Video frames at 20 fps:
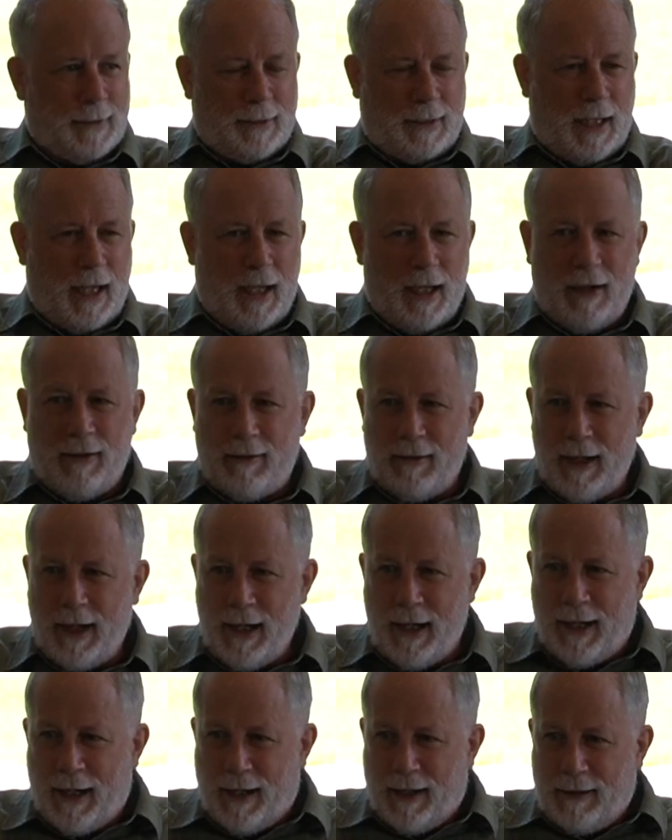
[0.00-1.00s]
okay, I don't run
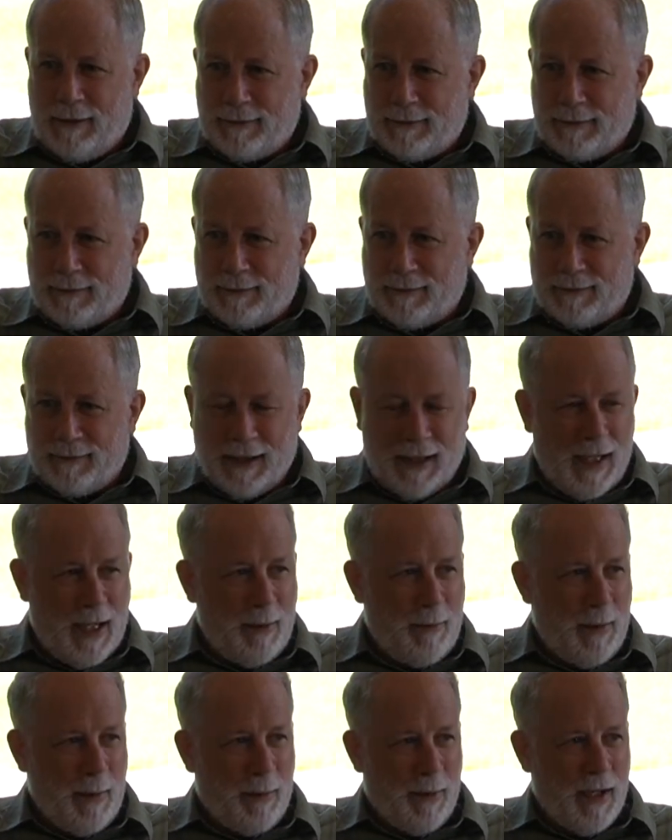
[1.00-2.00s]
into a lot
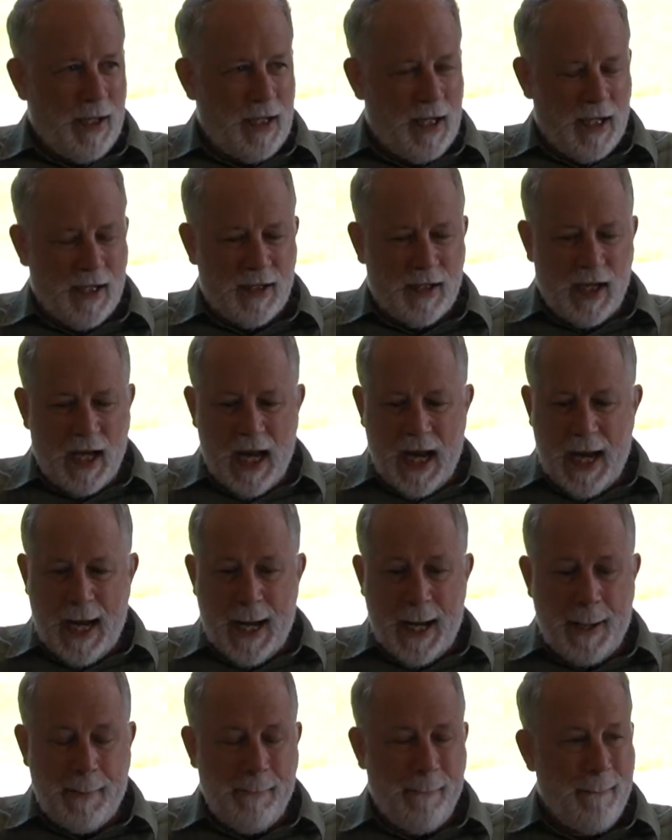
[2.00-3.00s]
of people like this.
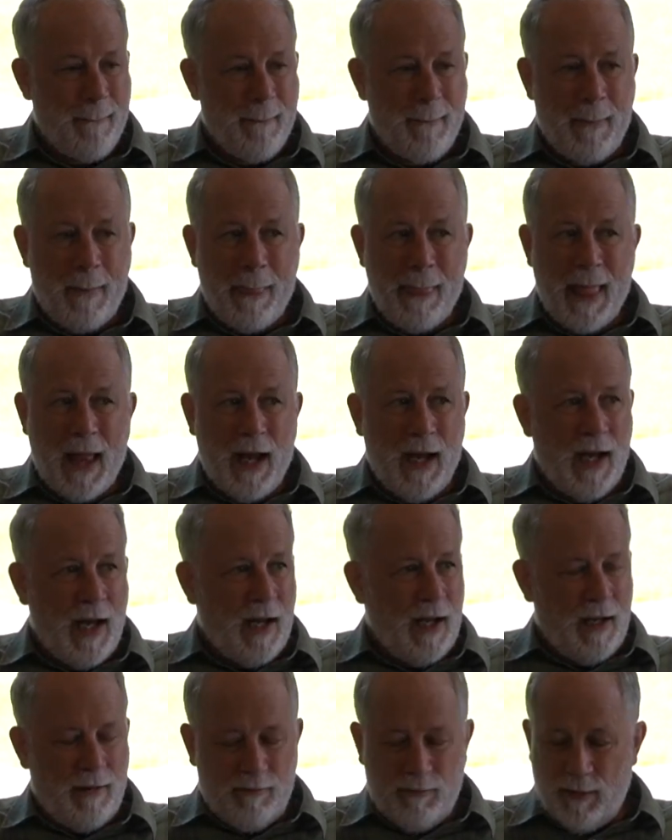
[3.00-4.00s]
And
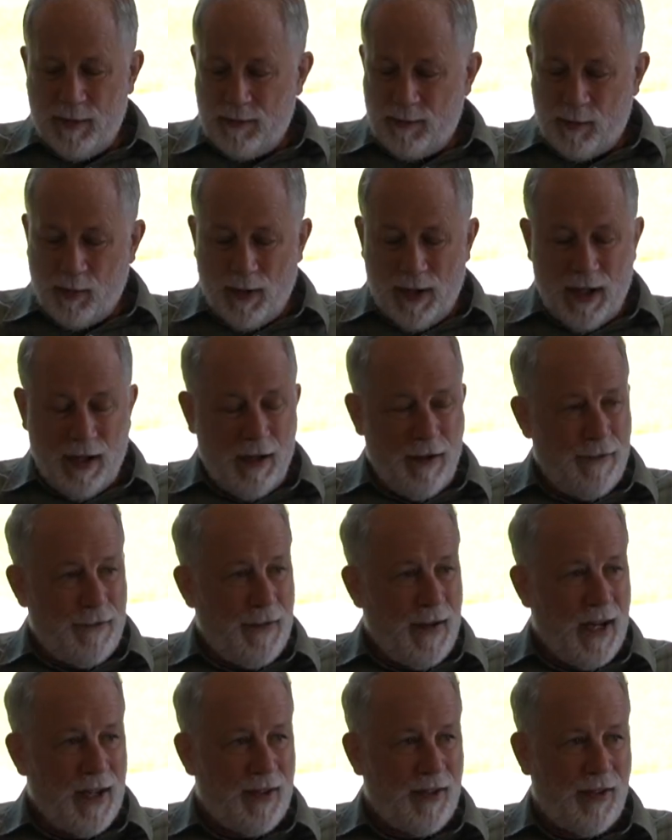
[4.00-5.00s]
it's one of the
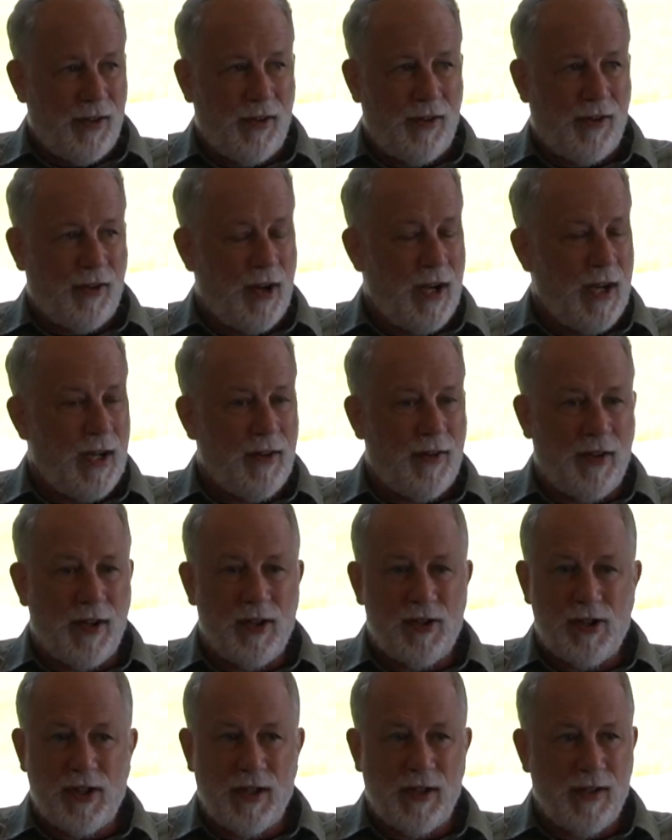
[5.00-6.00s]
fastest
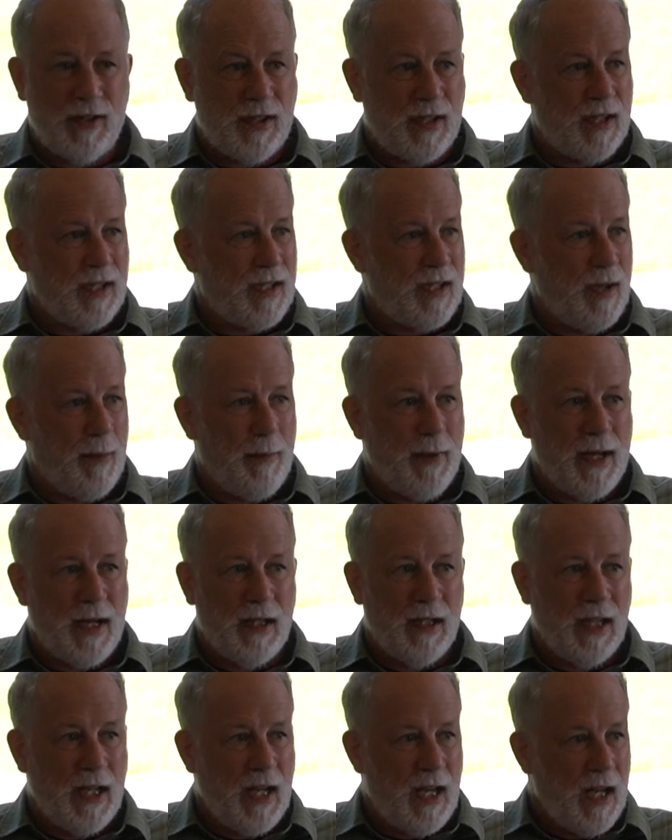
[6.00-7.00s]
transitions to somebody
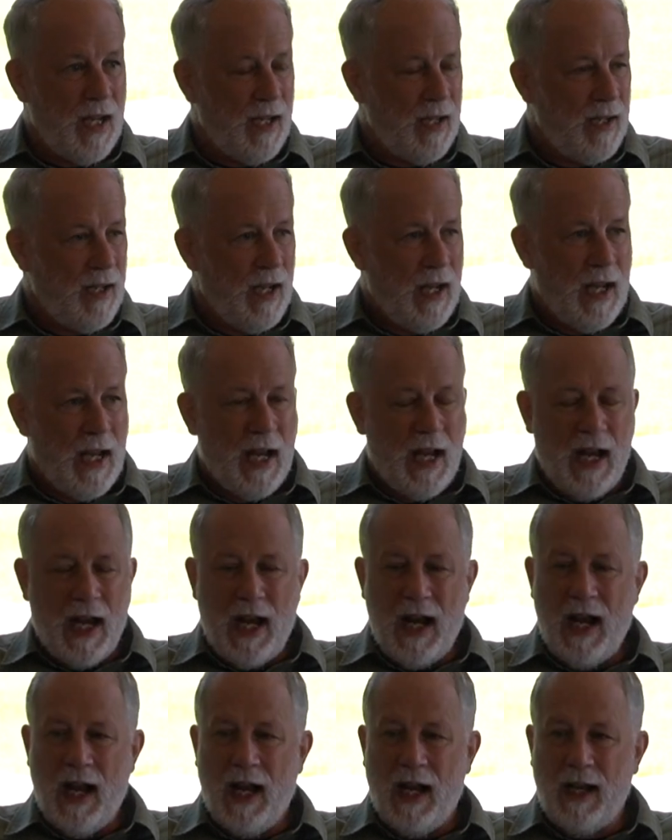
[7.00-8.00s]
leading,
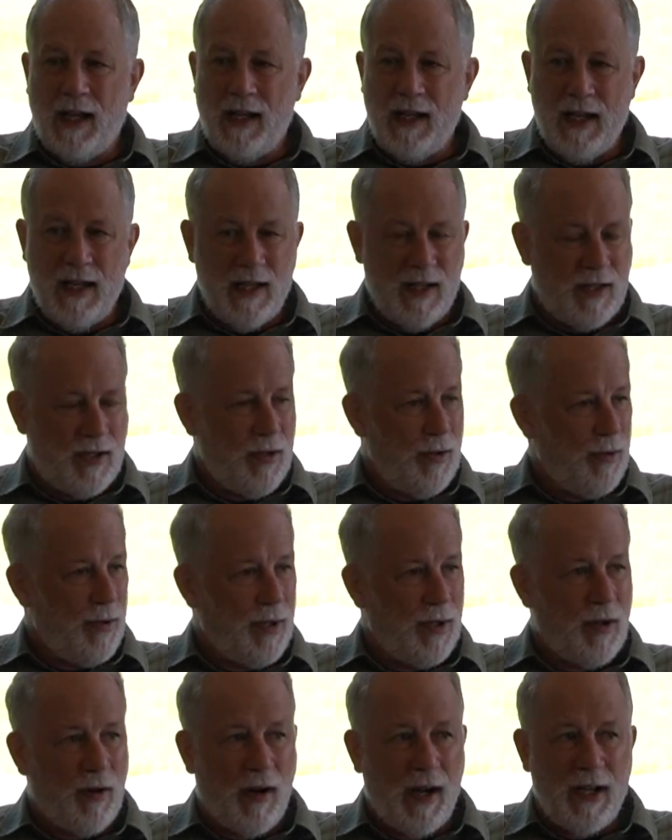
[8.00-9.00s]
and he's doing
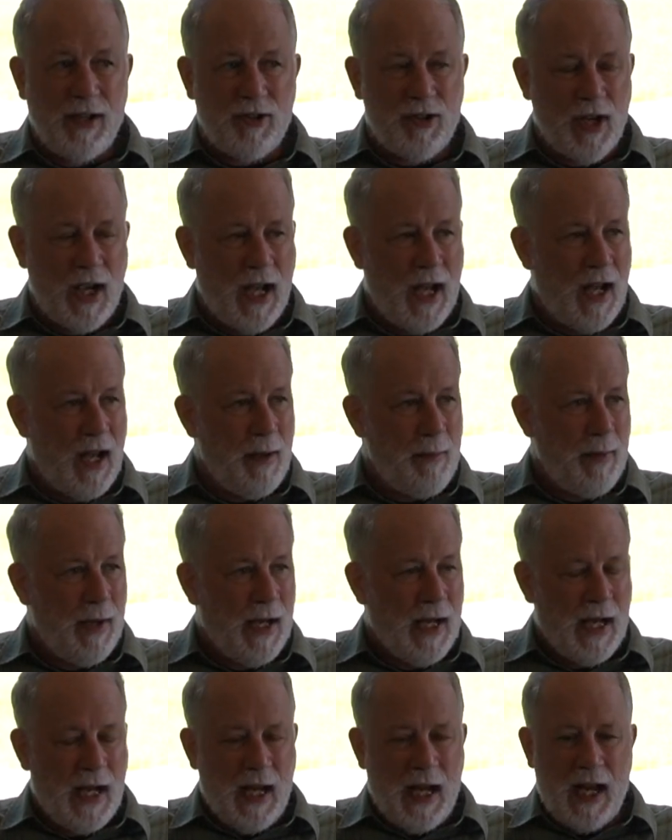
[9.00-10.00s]
a great job.